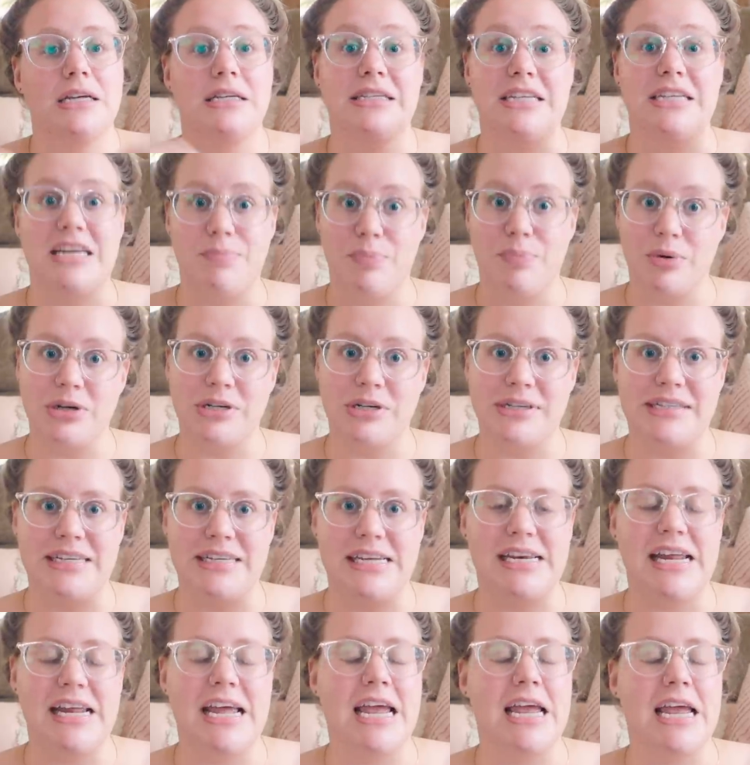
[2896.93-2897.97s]
deeper
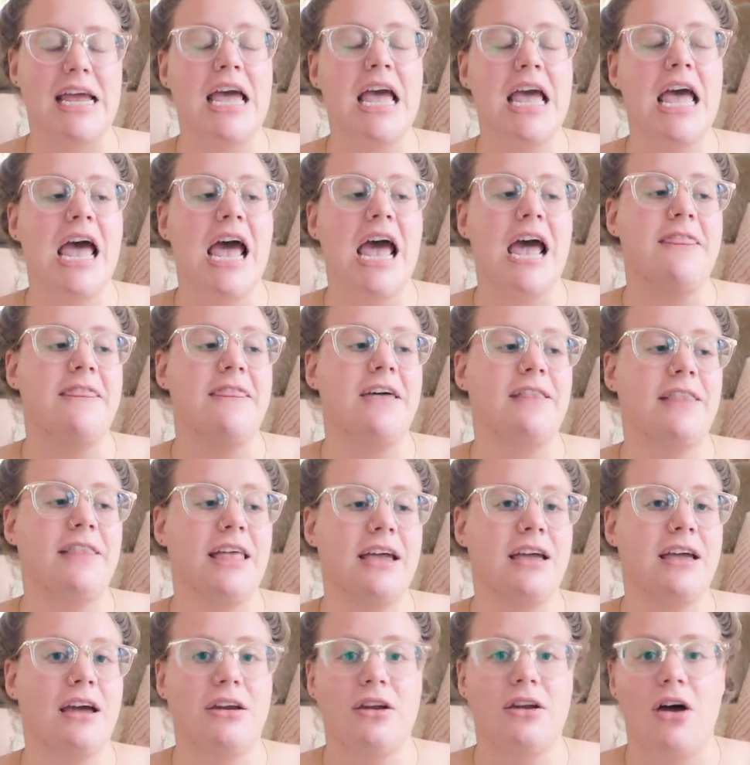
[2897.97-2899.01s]
seating, and then
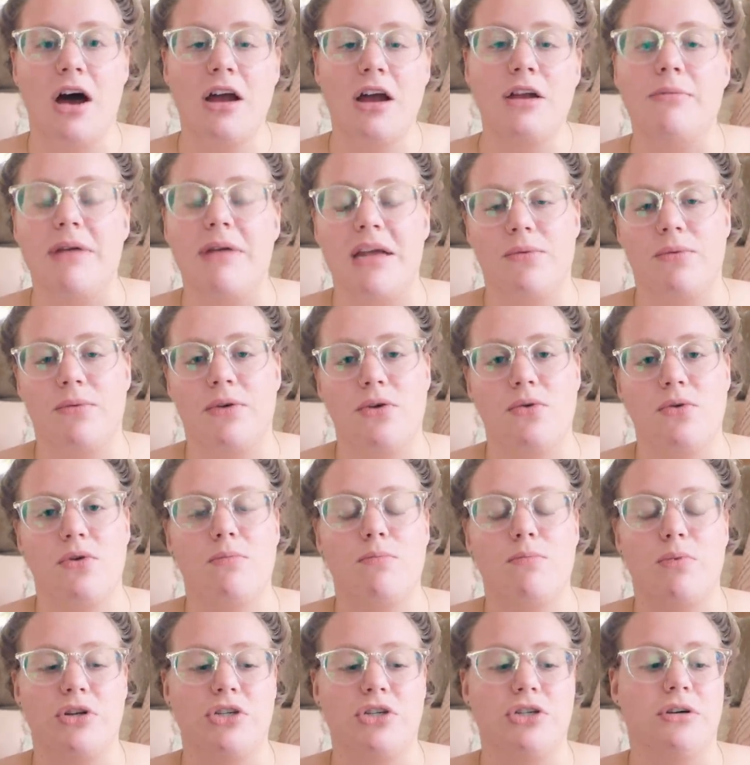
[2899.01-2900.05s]
like an ottoman where you
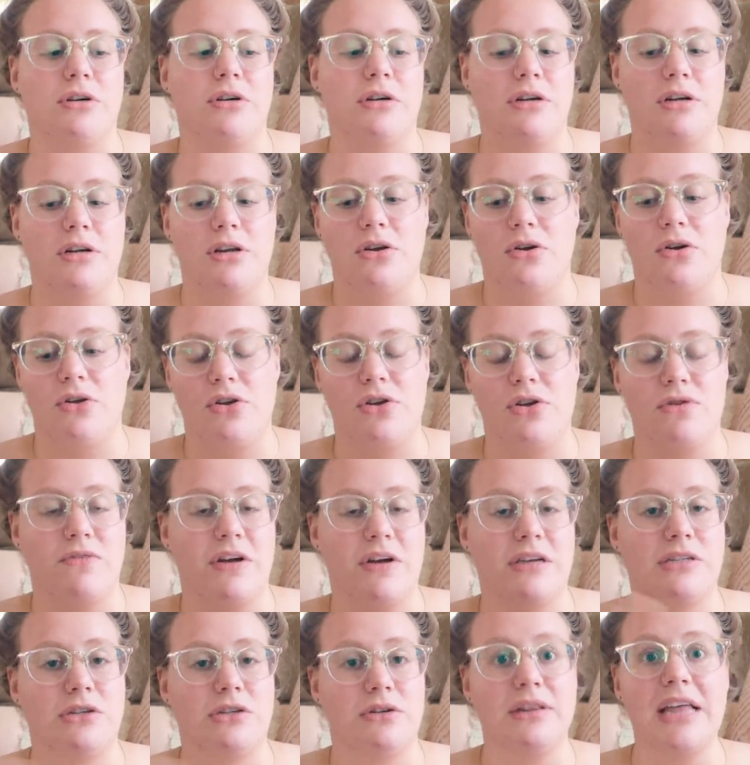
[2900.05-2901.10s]
can put your, you know, you can
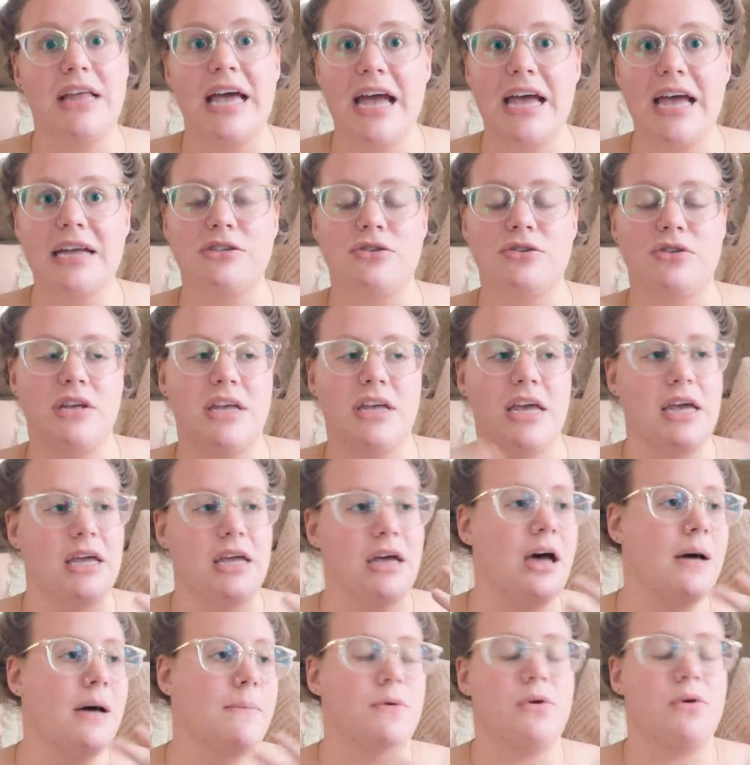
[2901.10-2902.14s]
rest your legs, you can kick
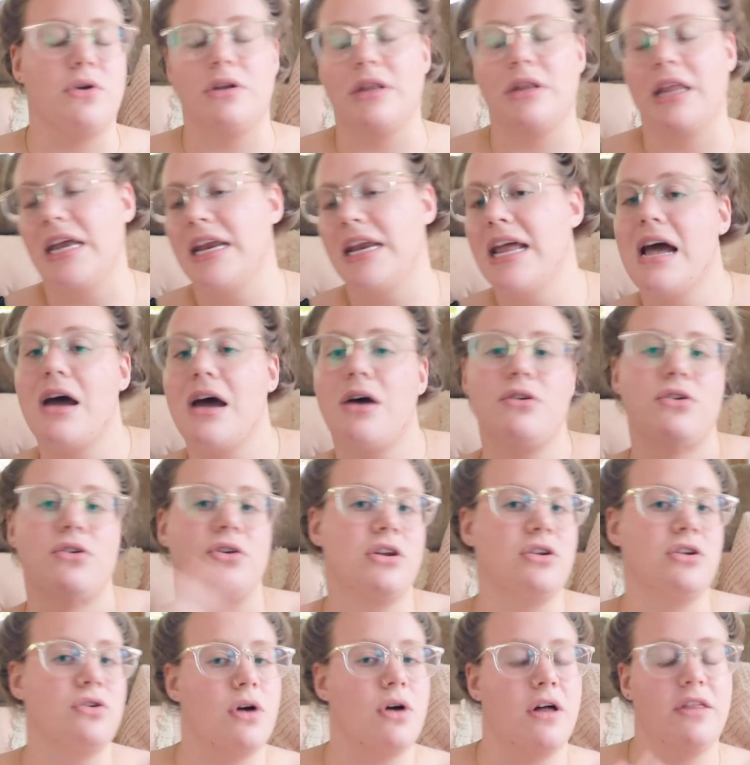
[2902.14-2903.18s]
up, you can lay down, you
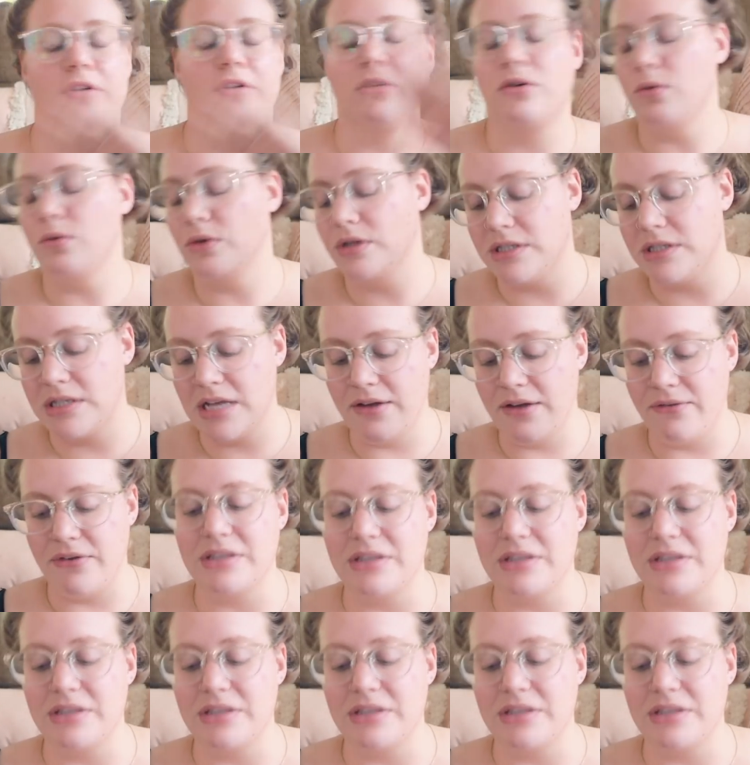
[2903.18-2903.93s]
can do all the cool stuff.